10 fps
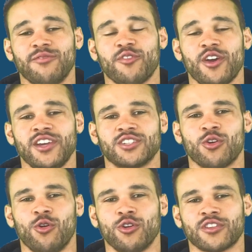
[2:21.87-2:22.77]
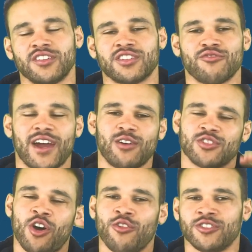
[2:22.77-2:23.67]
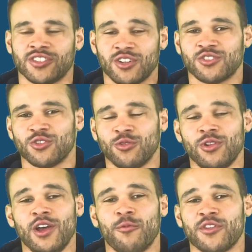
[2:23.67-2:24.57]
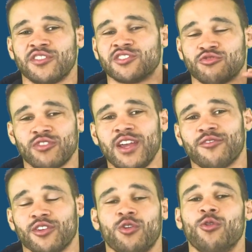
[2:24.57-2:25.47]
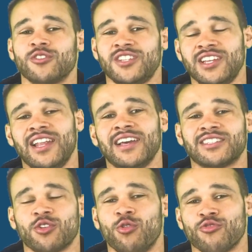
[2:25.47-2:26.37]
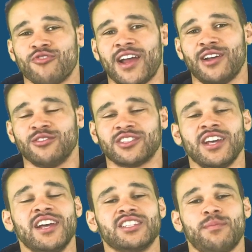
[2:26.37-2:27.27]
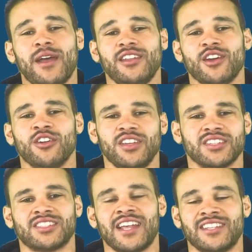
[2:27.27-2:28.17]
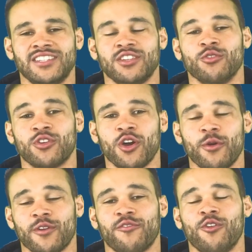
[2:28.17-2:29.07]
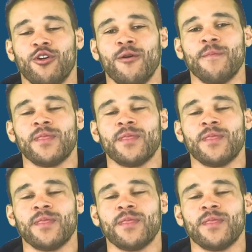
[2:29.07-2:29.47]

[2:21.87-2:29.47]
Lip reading: inverted cork that's around horizontal, which is great for cork D-legs, cork rounds, depending on the aesthetic you're going for.